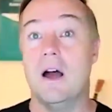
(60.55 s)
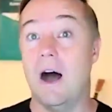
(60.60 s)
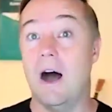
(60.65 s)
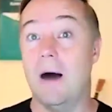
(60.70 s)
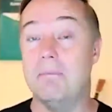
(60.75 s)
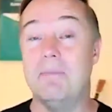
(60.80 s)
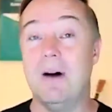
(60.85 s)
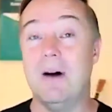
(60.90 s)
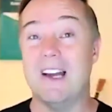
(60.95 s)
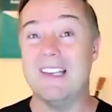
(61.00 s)
a
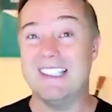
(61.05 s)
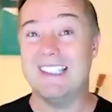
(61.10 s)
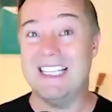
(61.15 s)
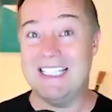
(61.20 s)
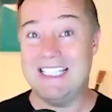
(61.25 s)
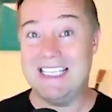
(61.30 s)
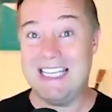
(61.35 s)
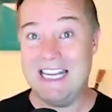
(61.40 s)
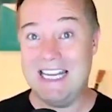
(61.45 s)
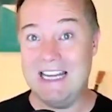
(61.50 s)

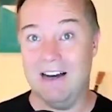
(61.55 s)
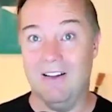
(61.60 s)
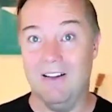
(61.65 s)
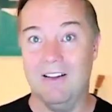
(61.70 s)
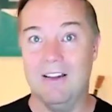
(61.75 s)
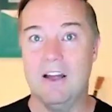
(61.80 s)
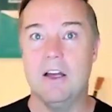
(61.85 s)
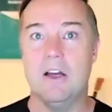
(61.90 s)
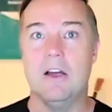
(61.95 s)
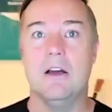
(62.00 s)
busted deal
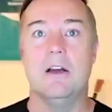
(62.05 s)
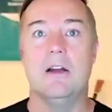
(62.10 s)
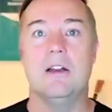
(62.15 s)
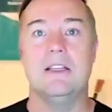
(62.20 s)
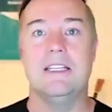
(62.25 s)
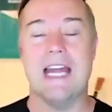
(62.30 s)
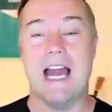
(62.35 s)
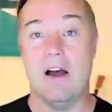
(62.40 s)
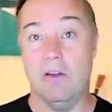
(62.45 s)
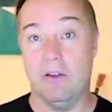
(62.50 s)

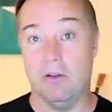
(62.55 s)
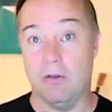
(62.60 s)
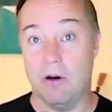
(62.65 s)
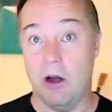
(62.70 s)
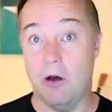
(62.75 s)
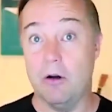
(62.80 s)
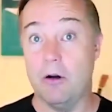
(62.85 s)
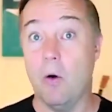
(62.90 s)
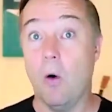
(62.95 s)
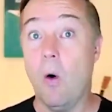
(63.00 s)
down the
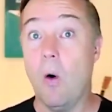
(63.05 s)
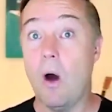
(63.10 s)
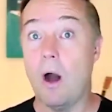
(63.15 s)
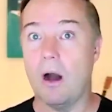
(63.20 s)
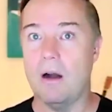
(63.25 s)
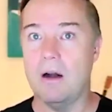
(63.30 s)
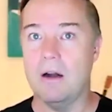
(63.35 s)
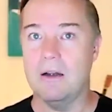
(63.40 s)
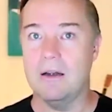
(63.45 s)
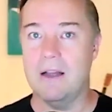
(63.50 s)
road,
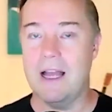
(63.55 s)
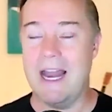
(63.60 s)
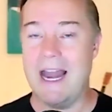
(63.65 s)
or an